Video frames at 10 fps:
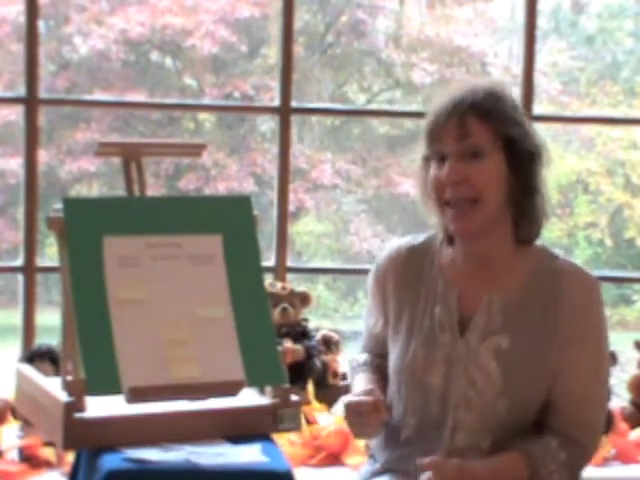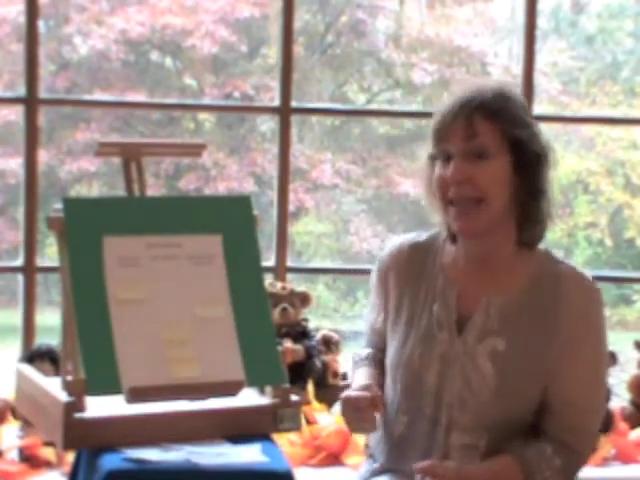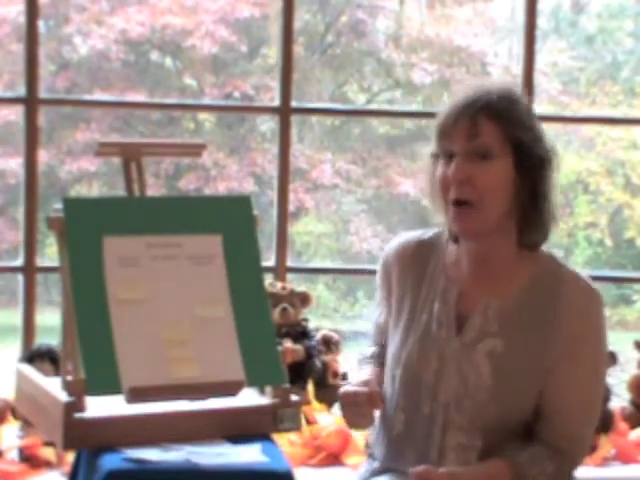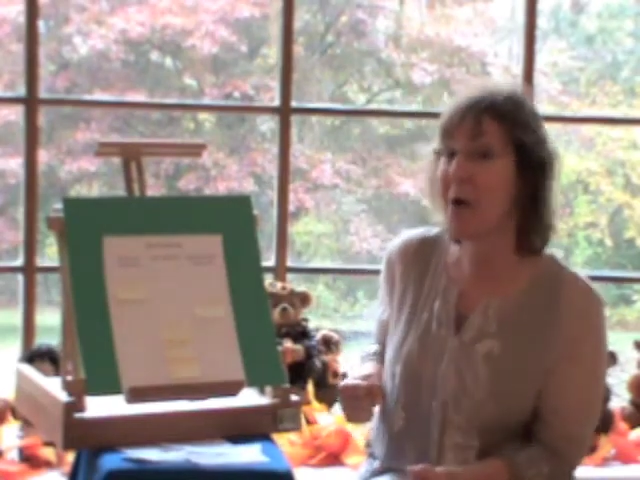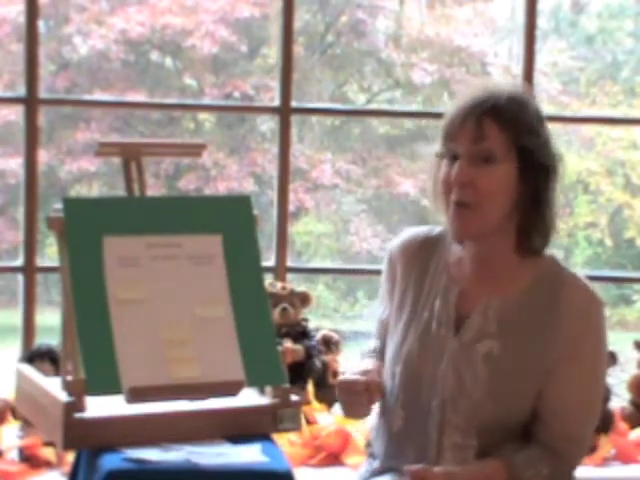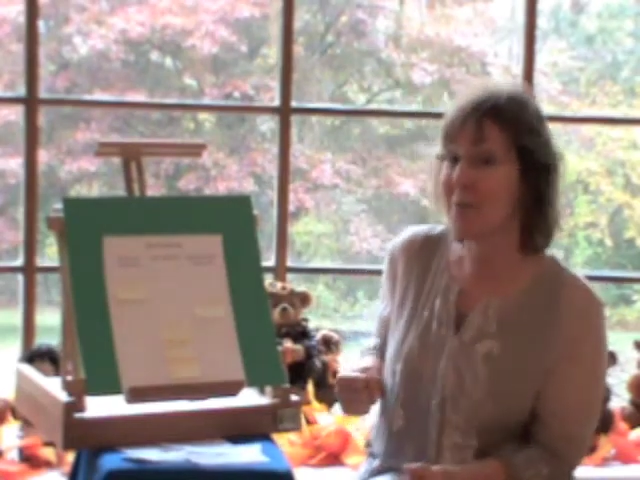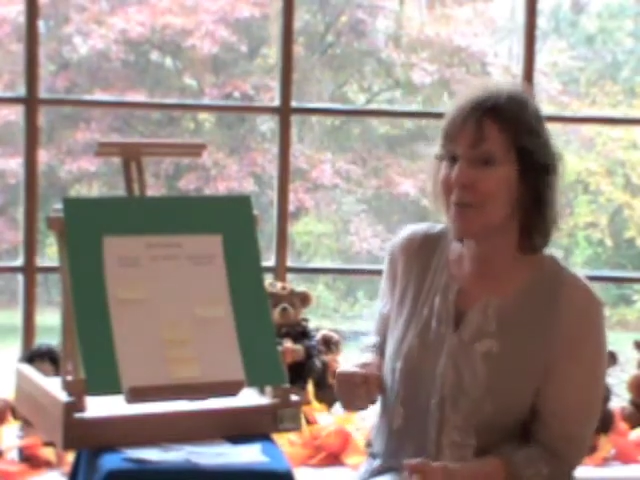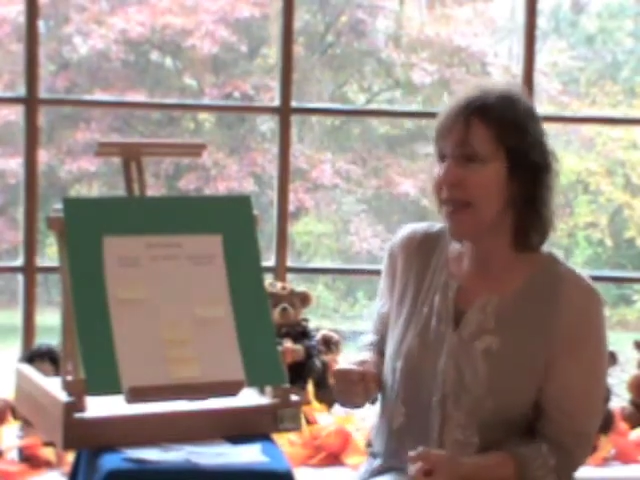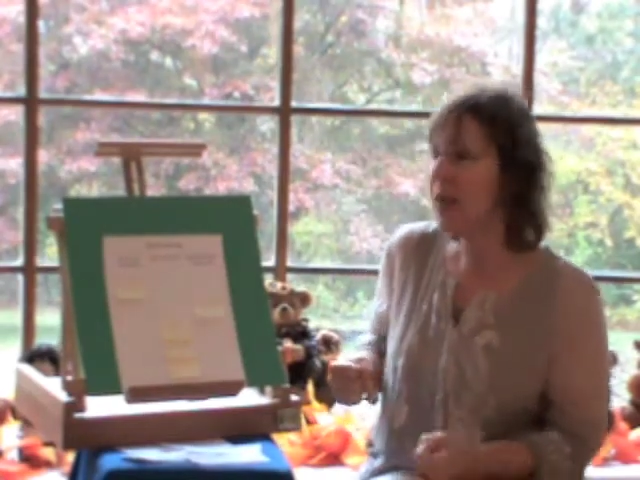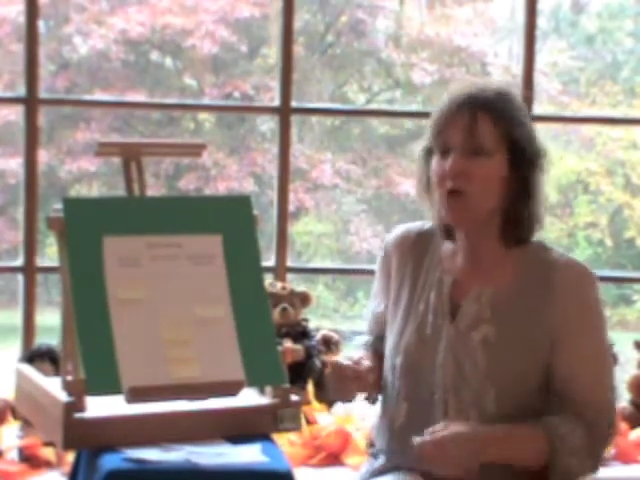they get home.
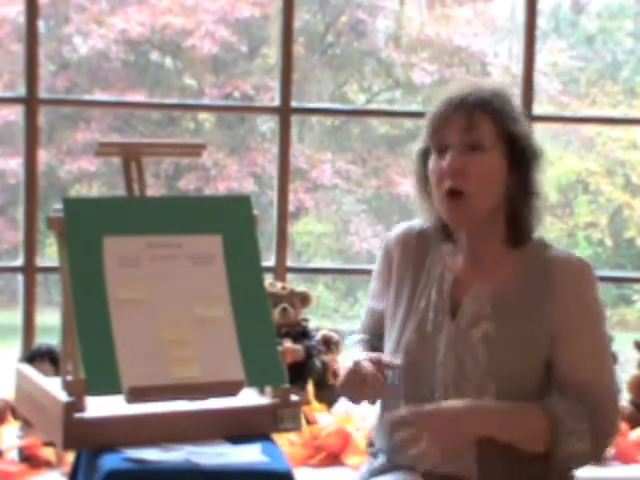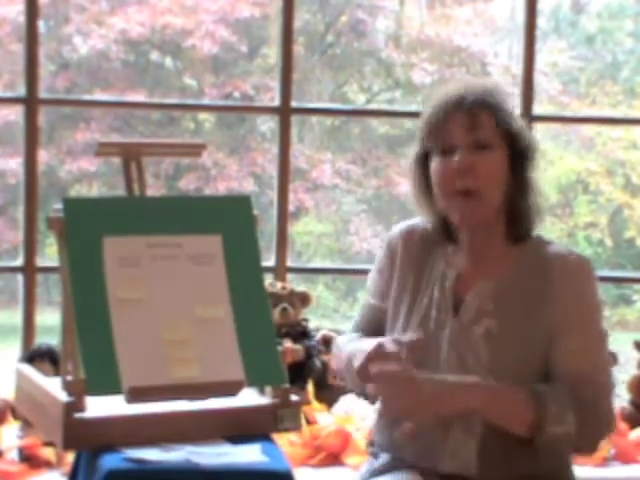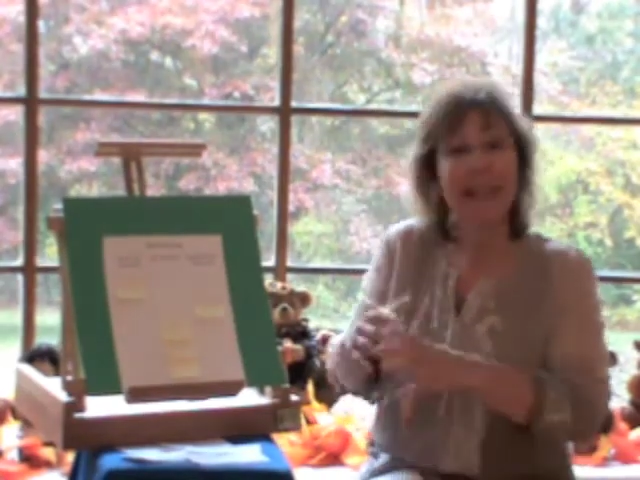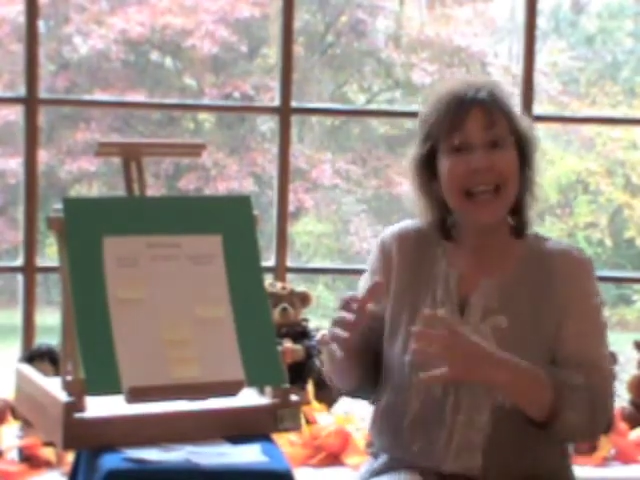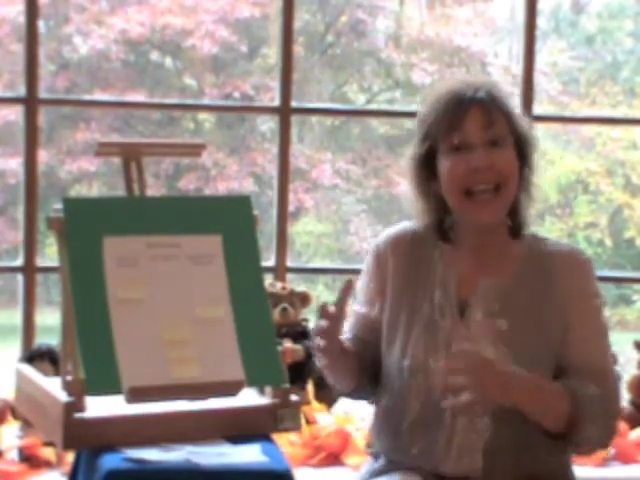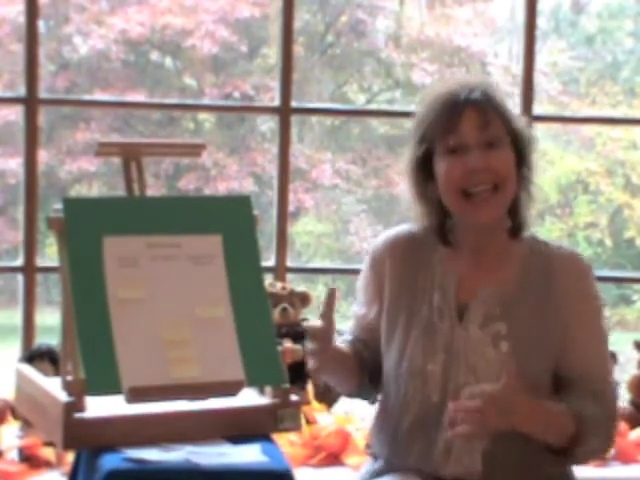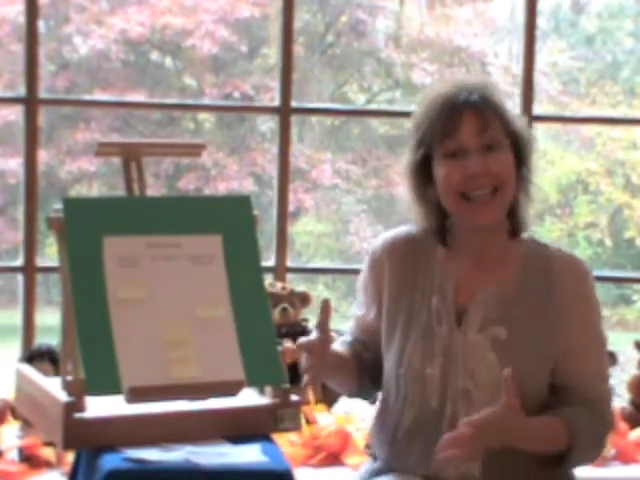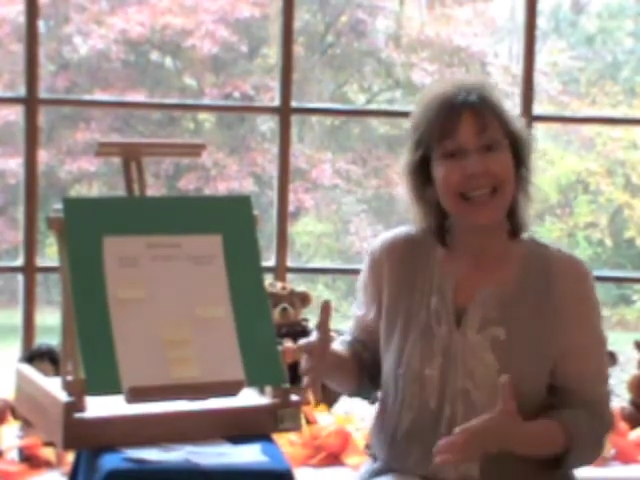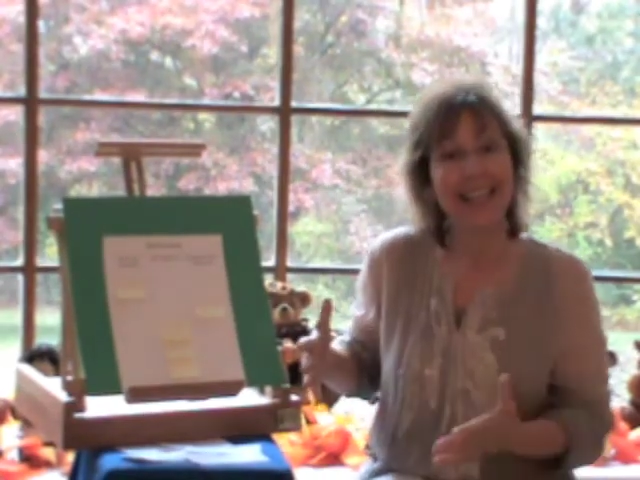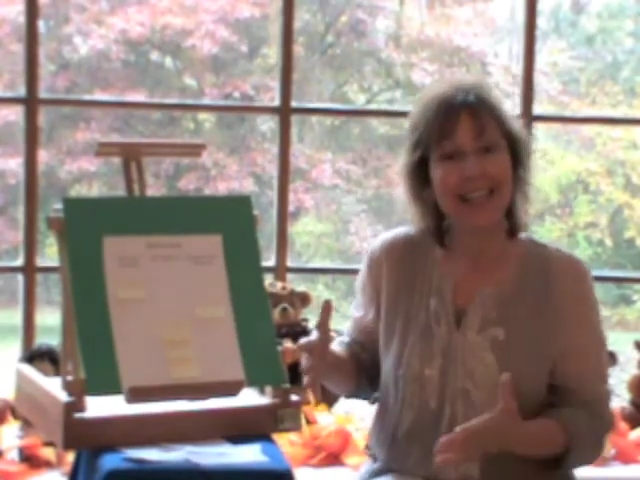It's all about the
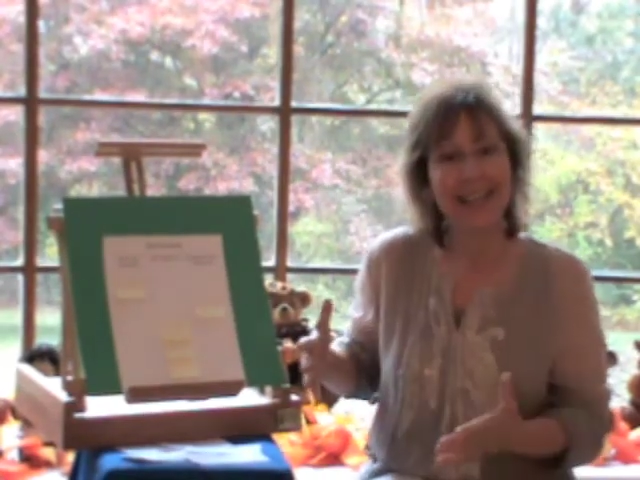candy.